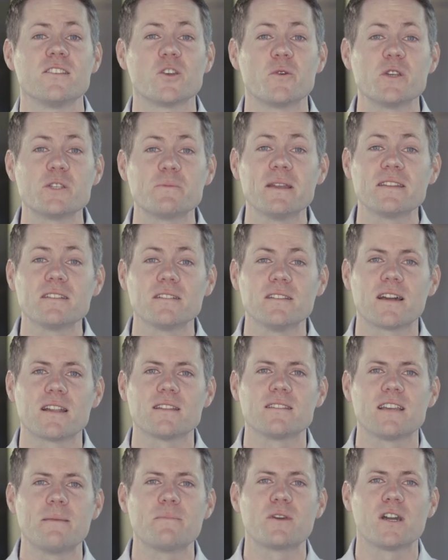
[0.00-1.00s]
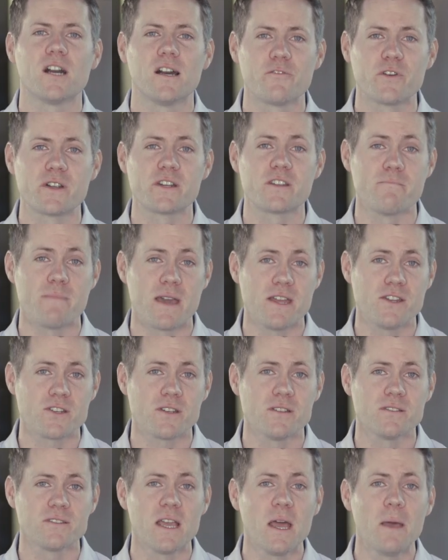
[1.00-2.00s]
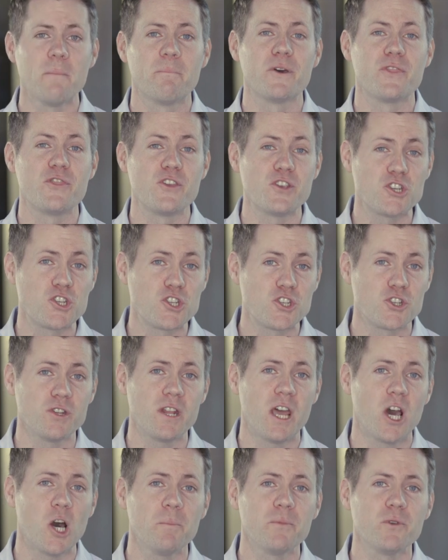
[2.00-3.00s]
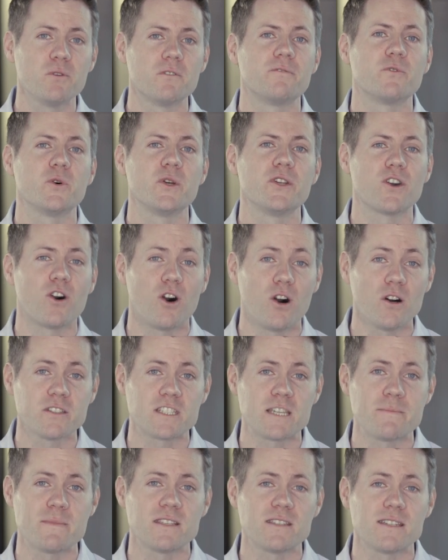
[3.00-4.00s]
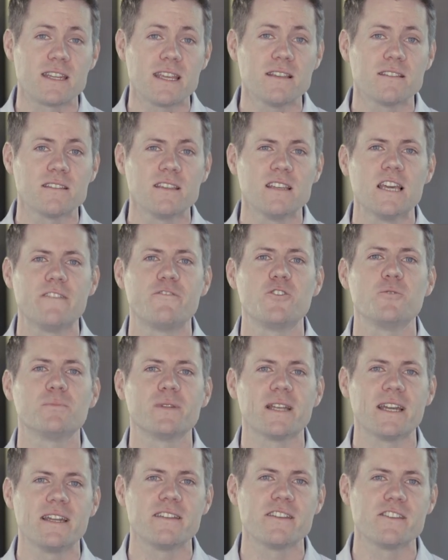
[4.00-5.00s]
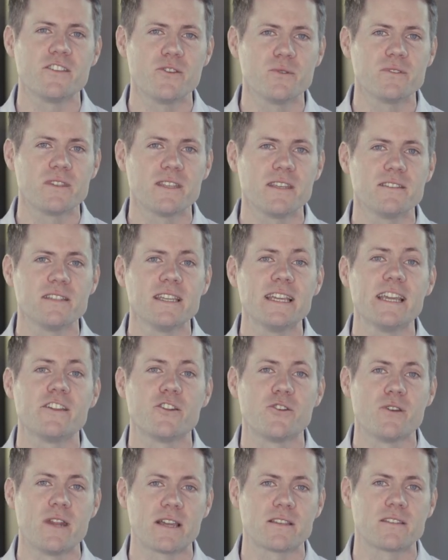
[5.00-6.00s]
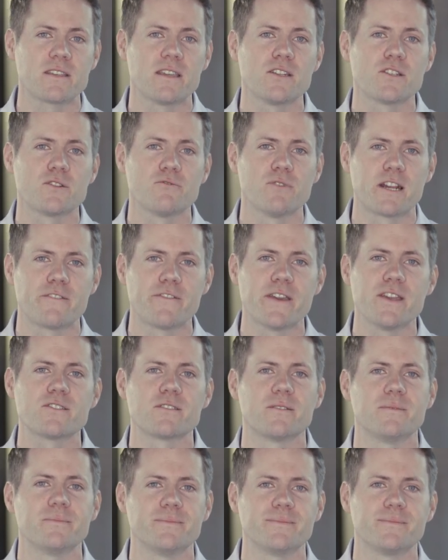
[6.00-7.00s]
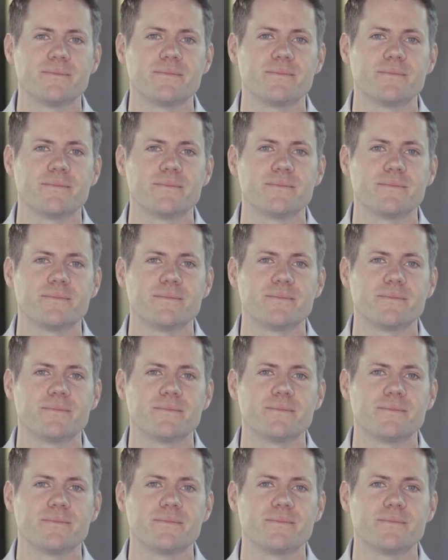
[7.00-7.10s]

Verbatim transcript: So we spent a lot of time covering dimensions, but this should help you avoid costly mistakes if you plan to use these in your next kitchen renovation.